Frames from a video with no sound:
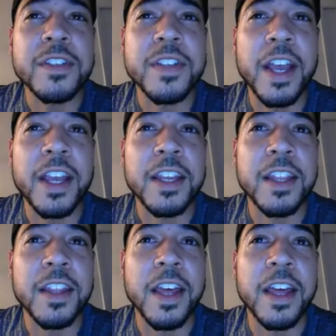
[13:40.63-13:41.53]

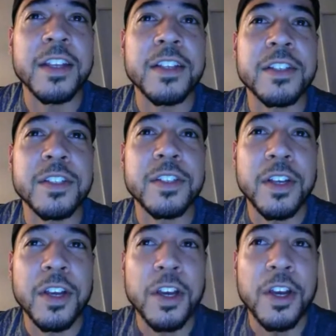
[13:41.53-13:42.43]
society that
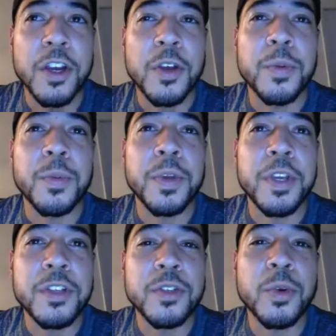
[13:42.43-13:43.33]
is,
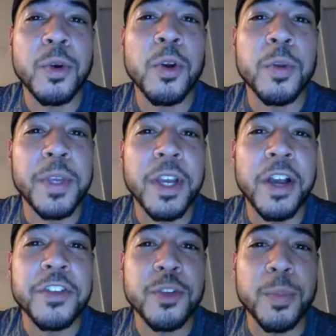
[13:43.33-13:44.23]
he's growing beyond
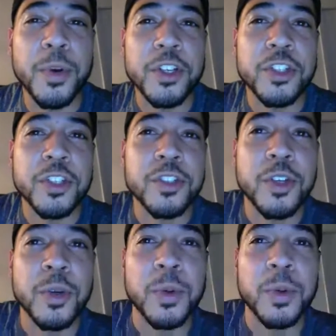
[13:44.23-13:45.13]
this oppression.
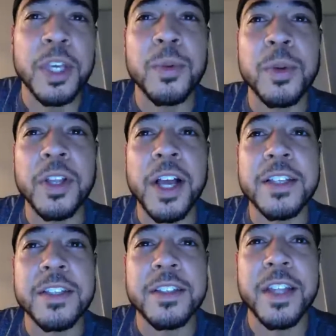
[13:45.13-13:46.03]
So he
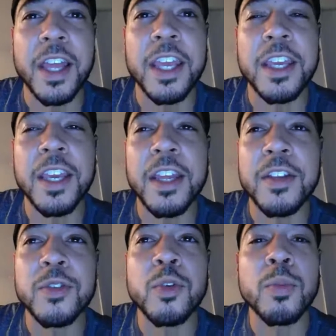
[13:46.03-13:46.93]
realizes that he can
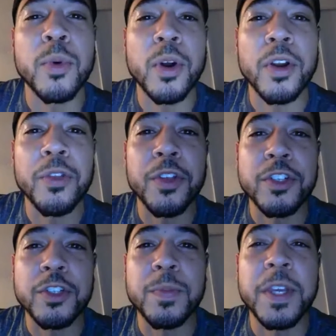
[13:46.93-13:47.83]
do more than
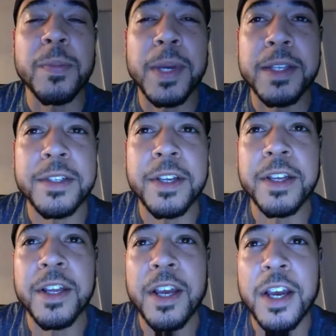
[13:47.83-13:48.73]
just be a peasant.
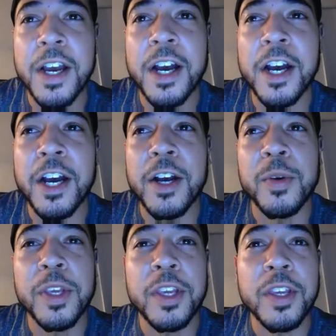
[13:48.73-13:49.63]

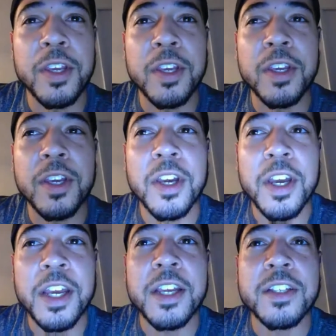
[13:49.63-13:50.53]
He
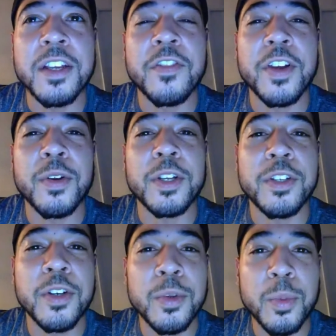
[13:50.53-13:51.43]
is a very
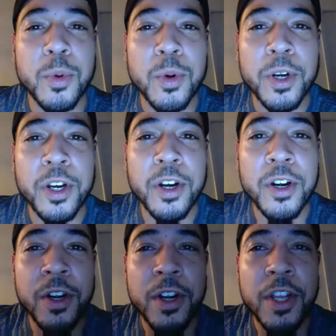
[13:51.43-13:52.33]
good
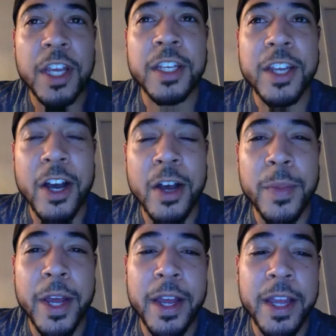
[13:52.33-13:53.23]
warrior in
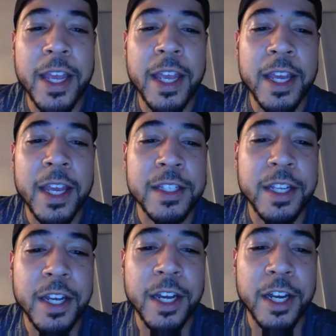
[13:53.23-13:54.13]
combat,
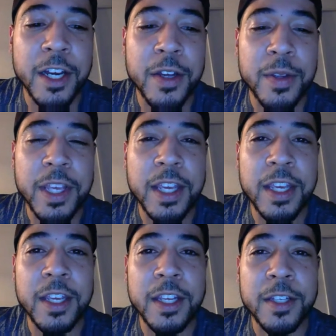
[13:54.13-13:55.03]
and
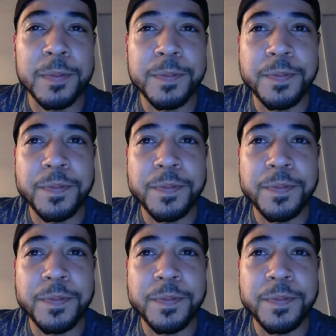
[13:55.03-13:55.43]
he